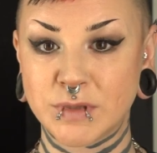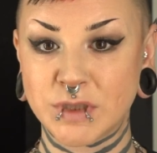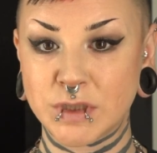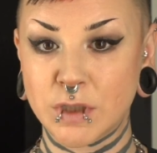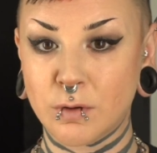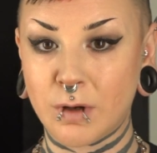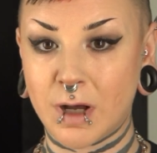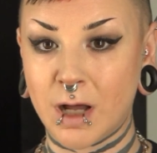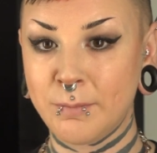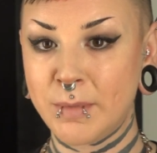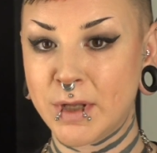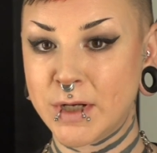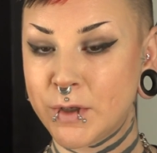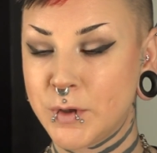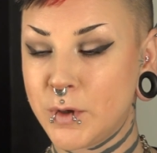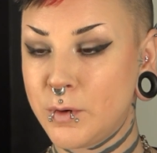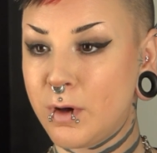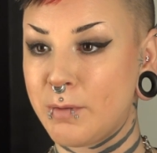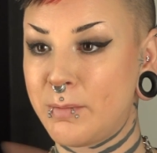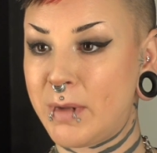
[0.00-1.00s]
So I'm gonna
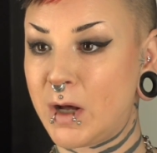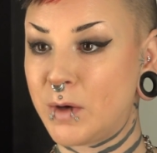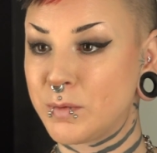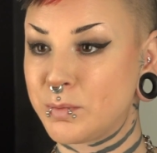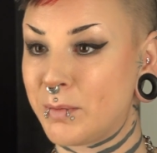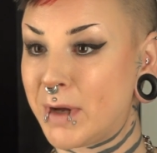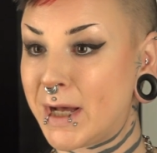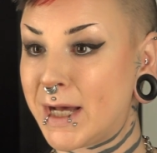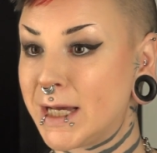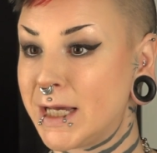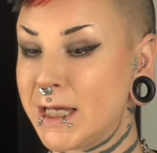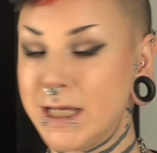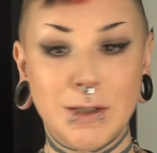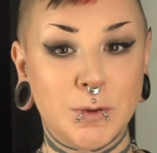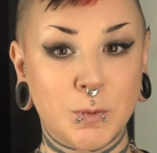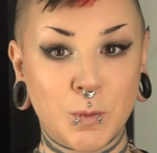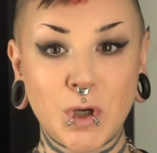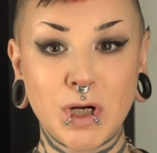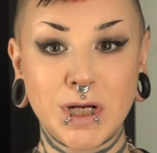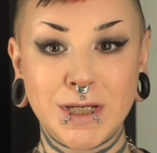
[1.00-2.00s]
go about my
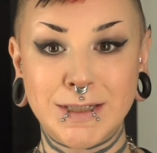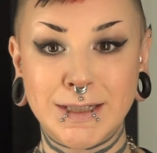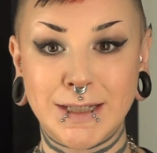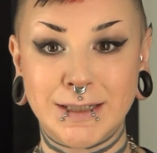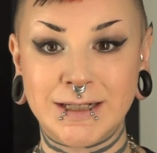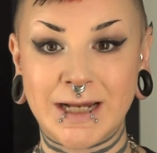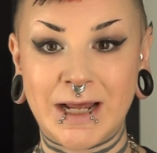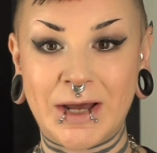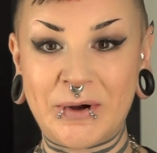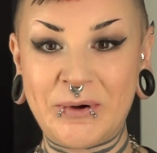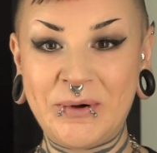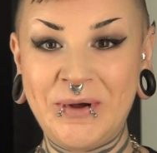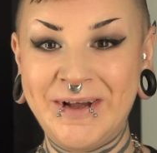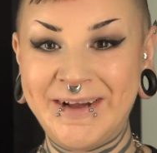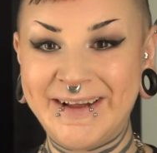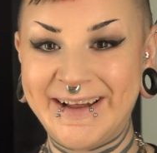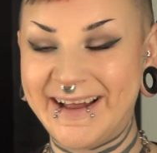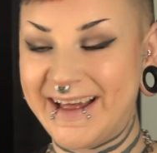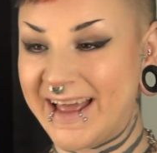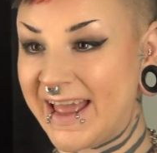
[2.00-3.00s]
work day now,
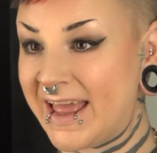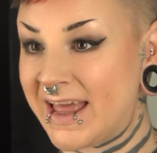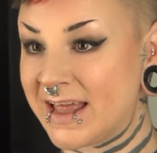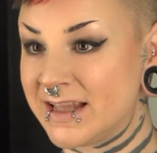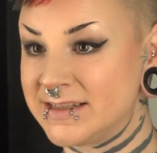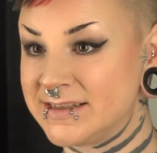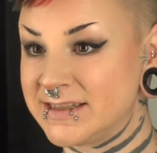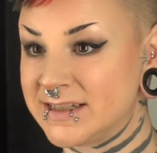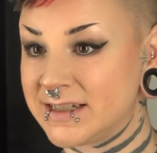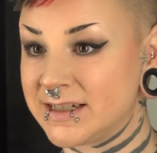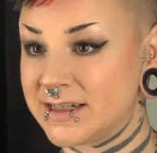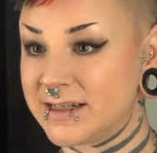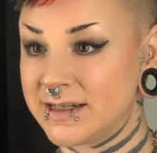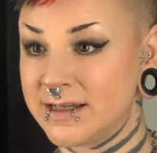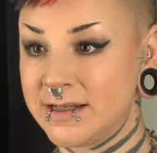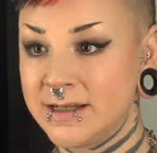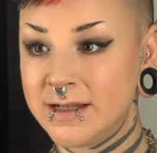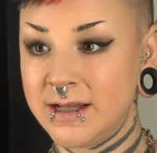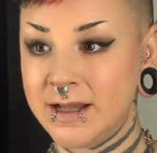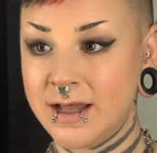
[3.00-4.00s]
and
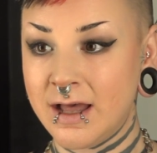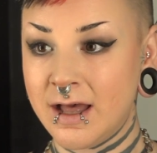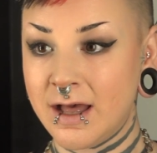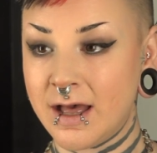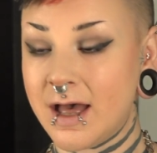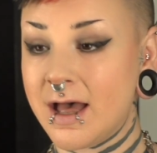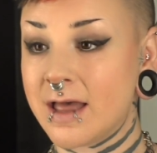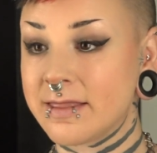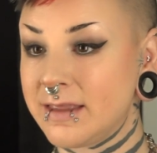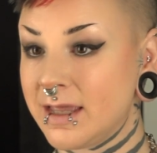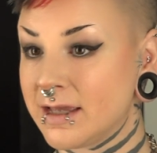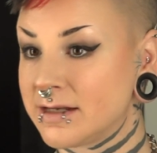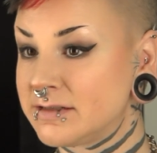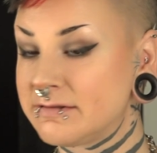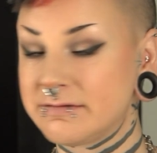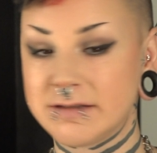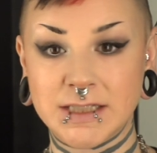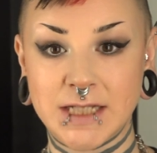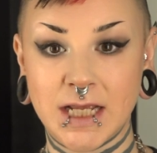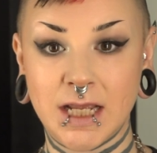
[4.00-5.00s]
at the end
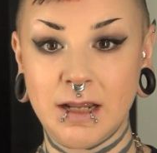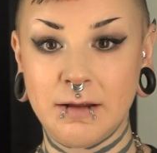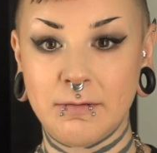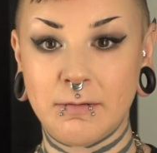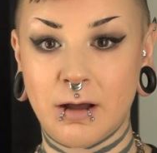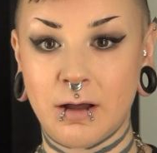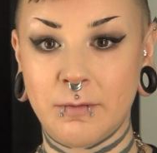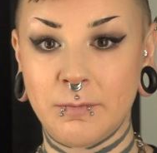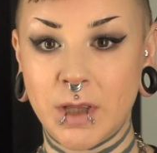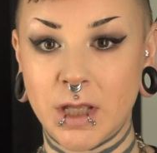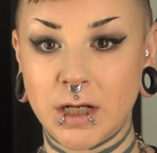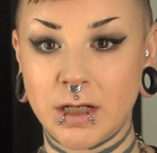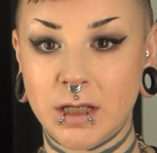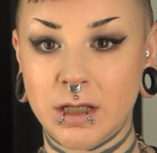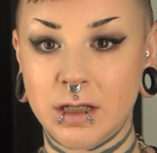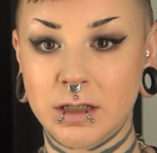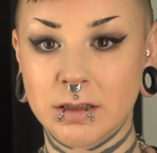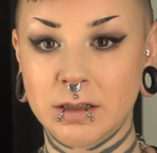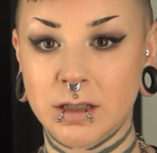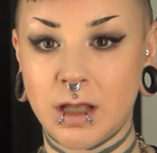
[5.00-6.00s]
of the day, I'm
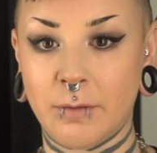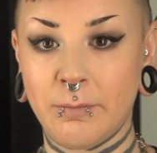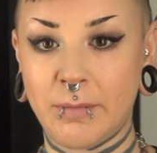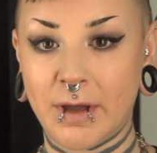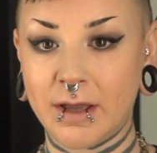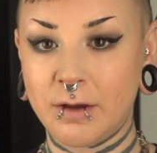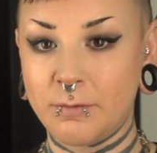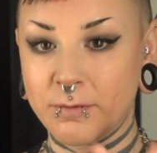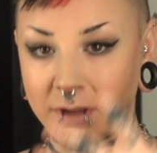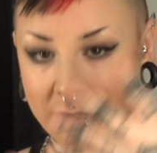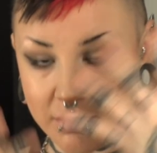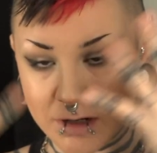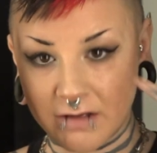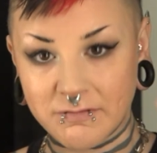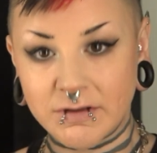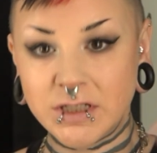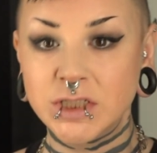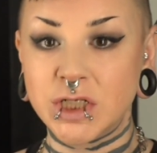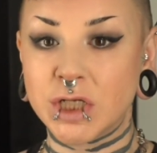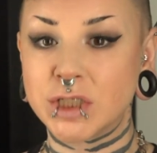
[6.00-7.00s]
gonna come back without
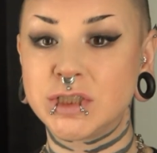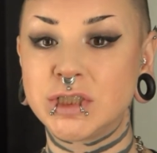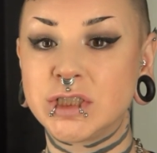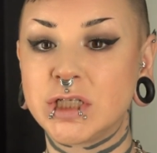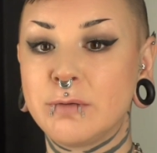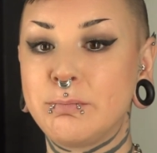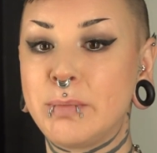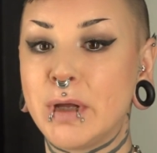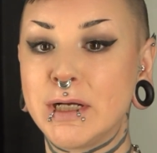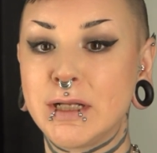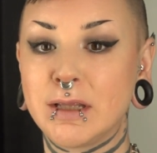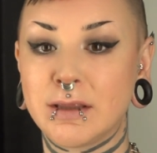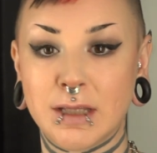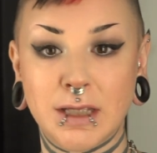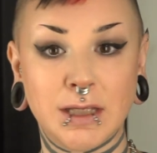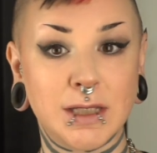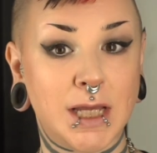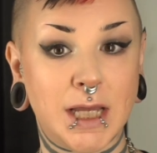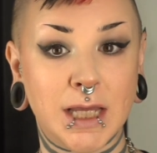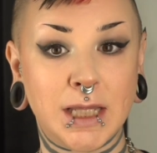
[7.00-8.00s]
having touched up
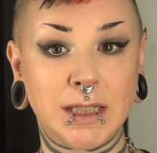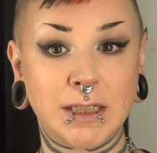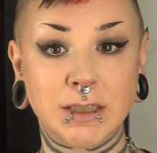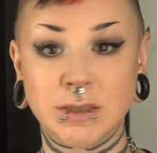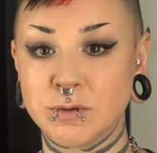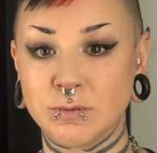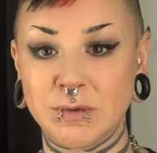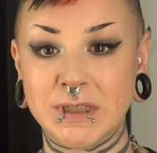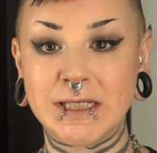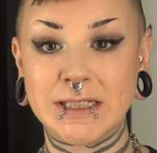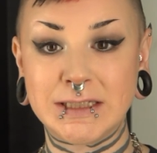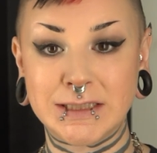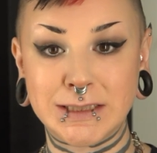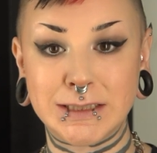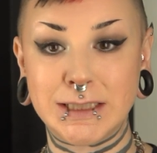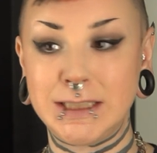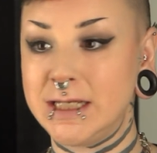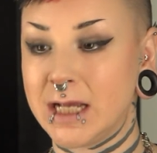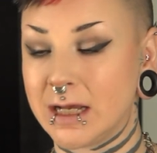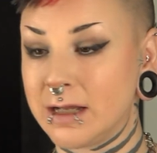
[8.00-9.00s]
anything, and we can
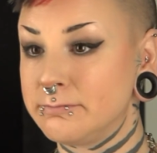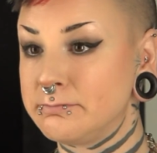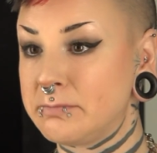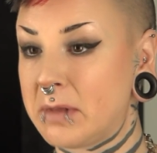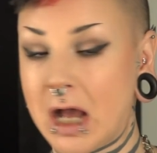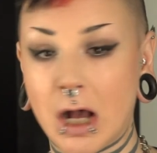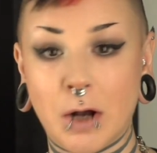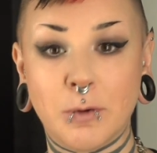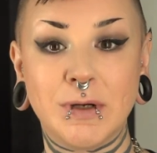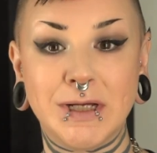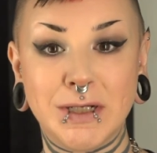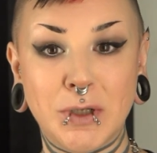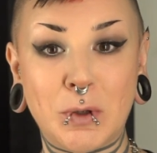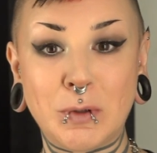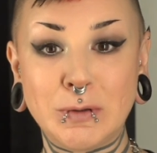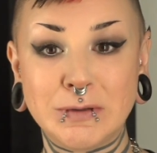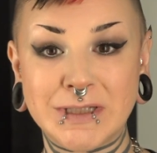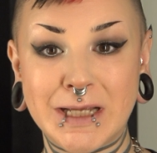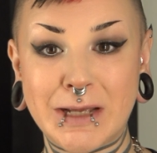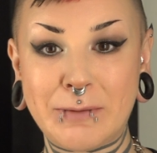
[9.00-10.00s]
see how it
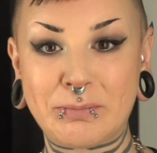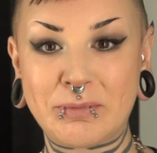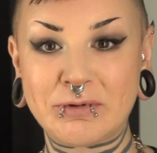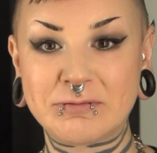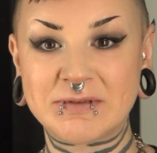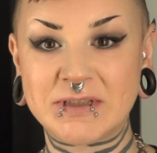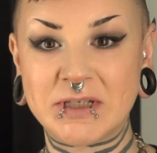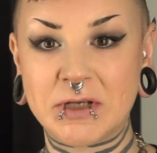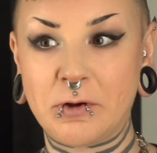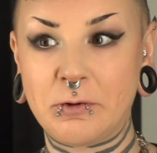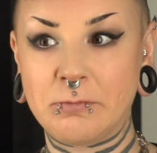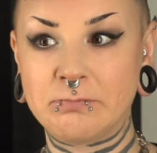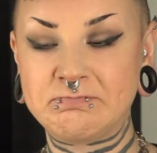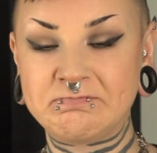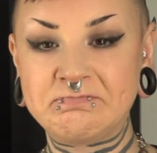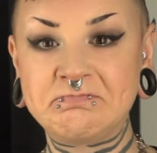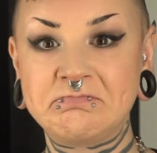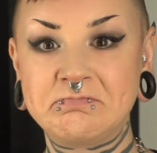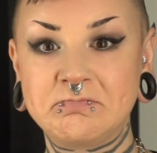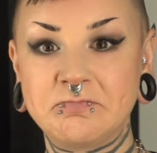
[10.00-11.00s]
holds up. So
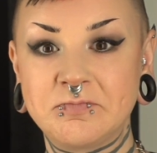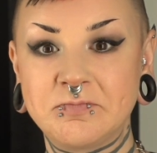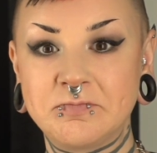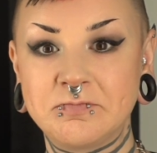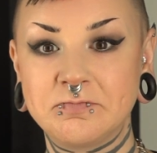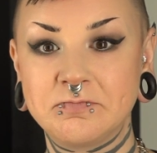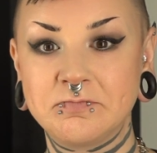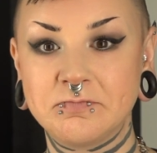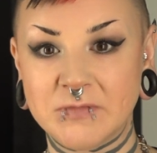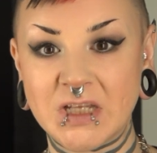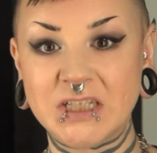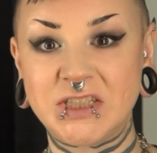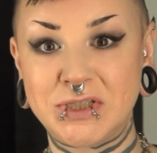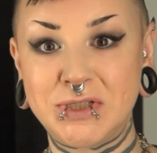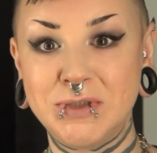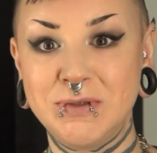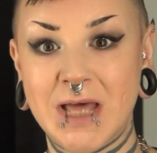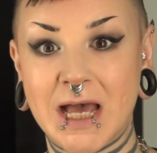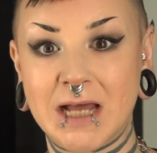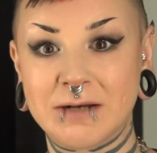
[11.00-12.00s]
let's
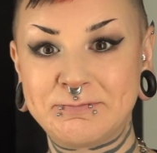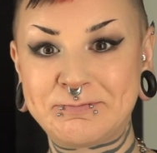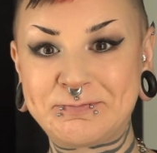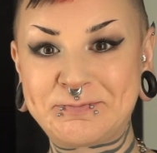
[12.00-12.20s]
do that.